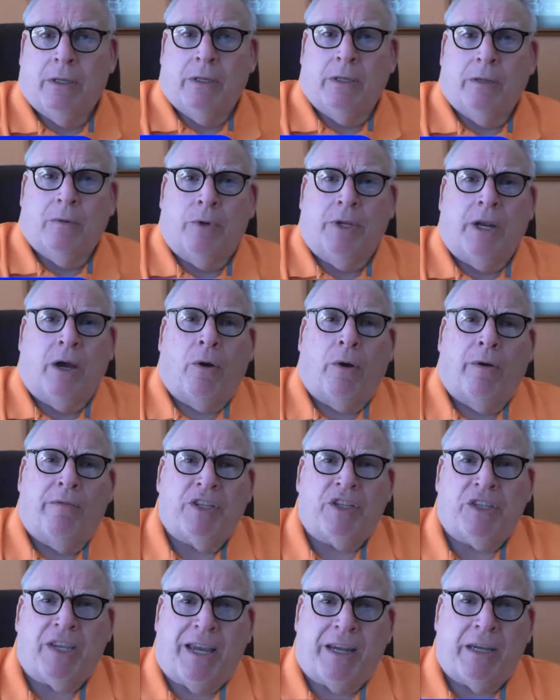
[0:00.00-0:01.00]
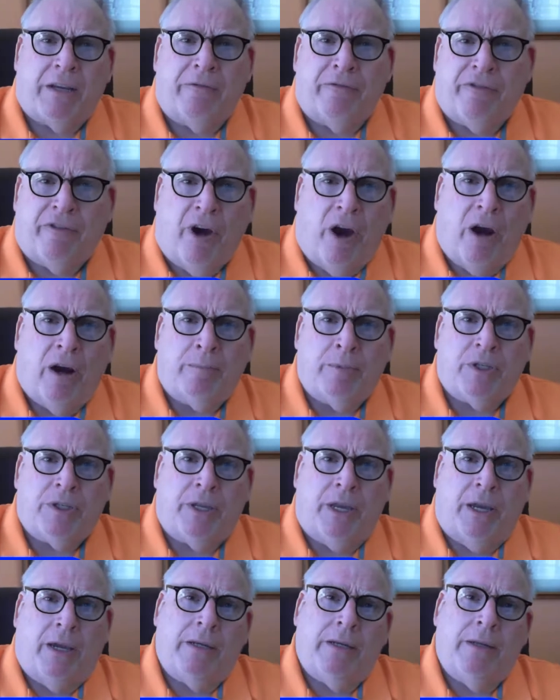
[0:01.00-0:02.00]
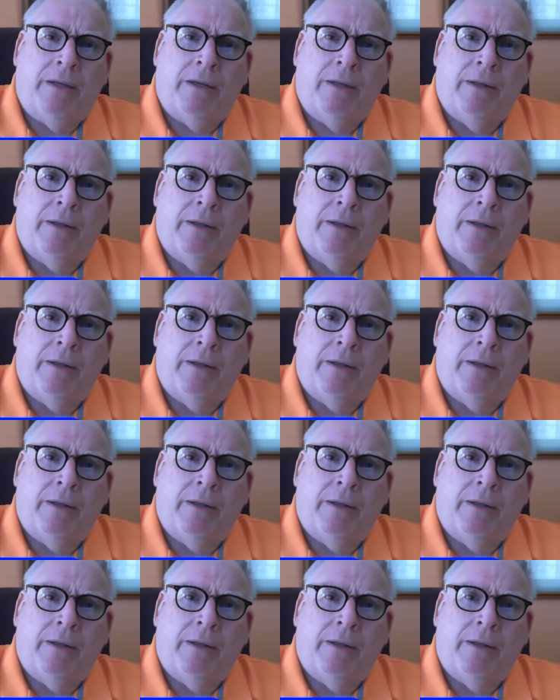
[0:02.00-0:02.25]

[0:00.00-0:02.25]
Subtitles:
we now have a second farmstead.